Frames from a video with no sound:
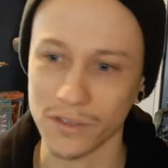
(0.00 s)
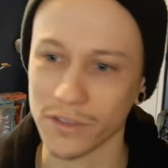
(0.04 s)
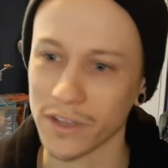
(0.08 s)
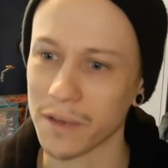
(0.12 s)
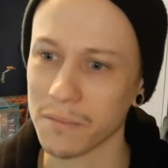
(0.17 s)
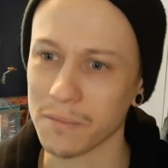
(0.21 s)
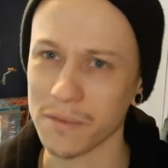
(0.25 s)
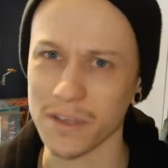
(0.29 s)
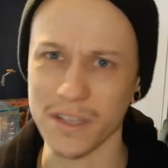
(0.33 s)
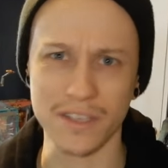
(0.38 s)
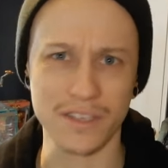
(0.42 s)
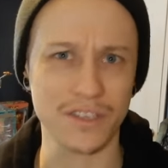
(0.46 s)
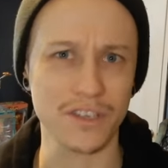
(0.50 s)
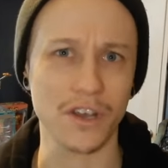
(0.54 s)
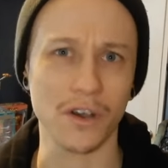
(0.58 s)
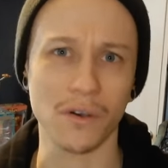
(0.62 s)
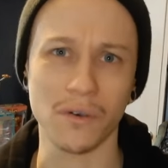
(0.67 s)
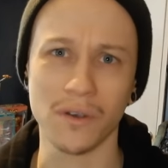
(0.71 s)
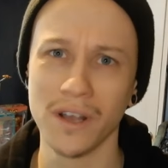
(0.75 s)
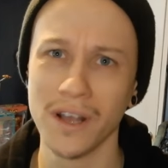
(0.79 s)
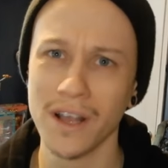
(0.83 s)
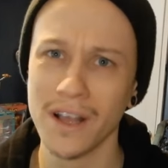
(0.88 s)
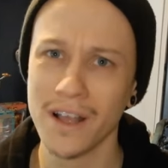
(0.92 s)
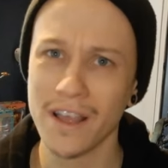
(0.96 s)
So that means, you
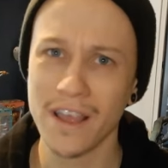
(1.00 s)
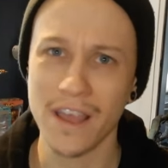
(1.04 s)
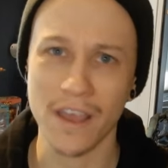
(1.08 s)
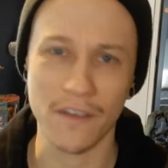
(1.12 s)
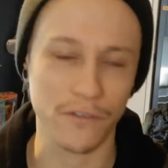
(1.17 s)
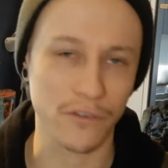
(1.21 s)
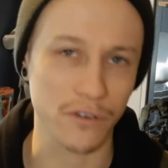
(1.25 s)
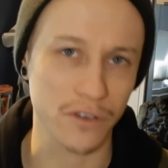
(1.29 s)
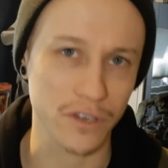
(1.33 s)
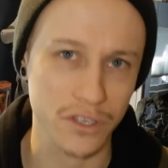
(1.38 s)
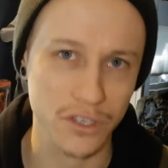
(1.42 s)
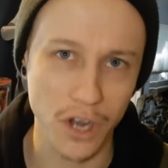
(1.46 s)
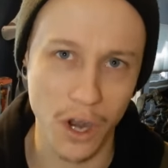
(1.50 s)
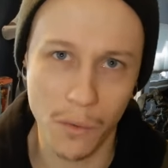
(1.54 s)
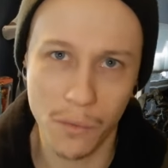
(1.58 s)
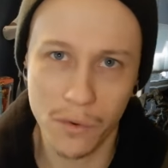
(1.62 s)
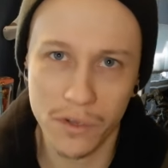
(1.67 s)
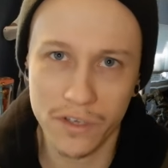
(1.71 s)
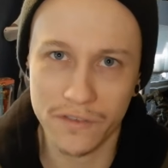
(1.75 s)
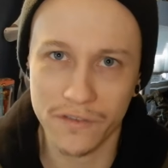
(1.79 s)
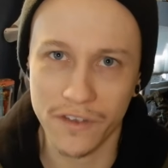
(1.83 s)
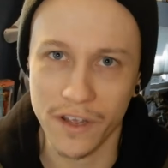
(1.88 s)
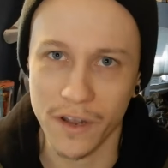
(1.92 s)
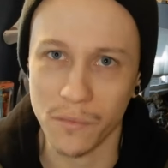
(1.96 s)
know, if you're a Star
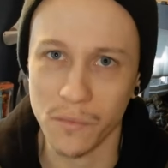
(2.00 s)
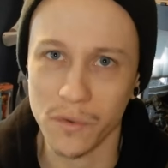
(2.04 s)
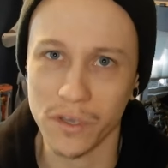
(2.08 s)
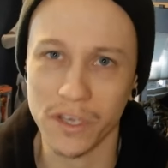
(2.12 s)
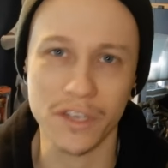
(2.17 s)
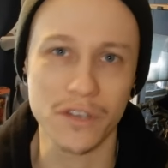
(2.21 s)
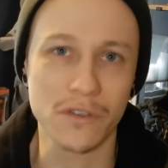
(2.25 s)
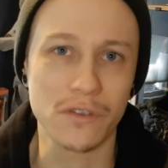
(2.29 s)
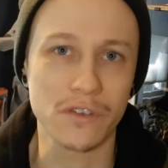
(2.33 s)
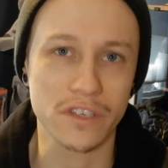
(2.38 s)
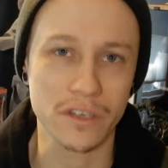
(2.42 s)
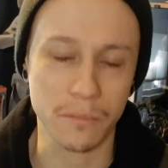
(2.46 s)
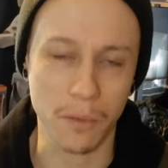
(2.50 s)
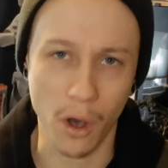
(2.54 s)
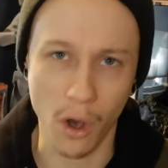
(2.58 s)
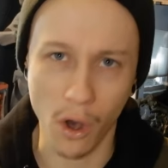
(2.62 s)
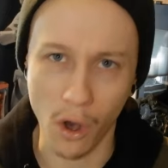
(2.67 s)
Wars fan, we can use some